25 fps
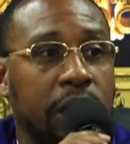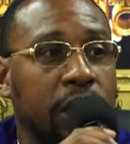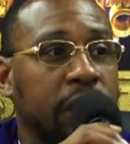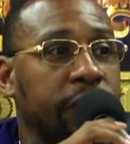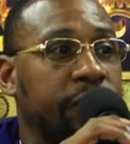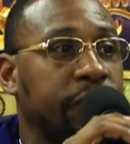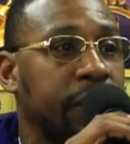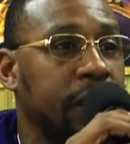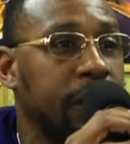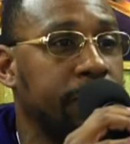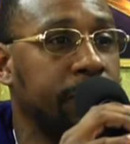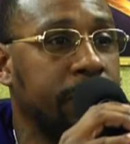
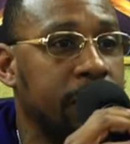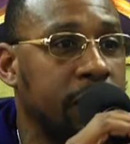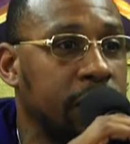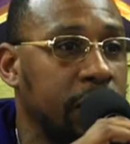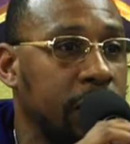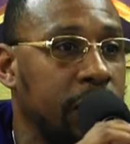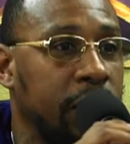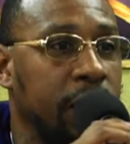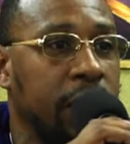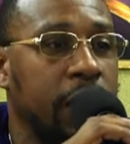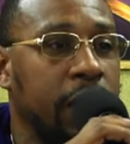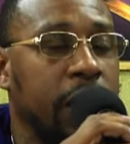another vending
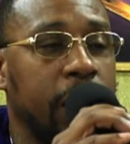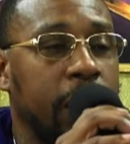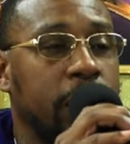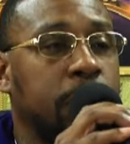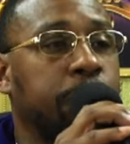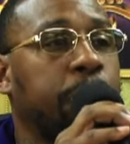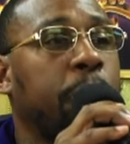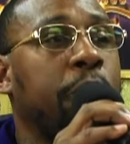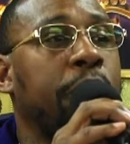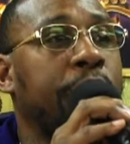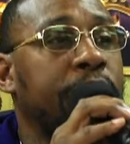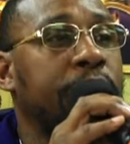machine. It
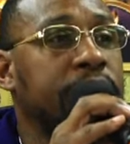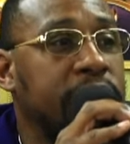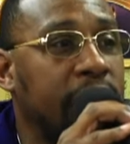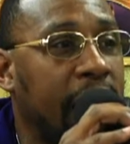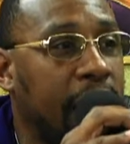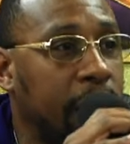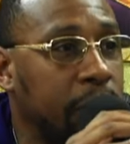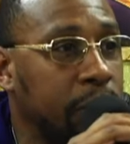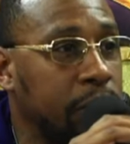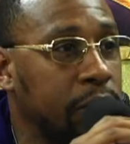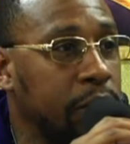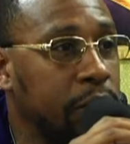spreads
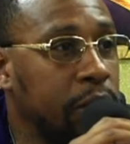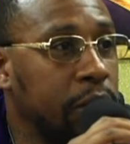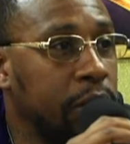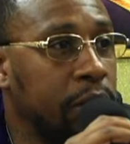out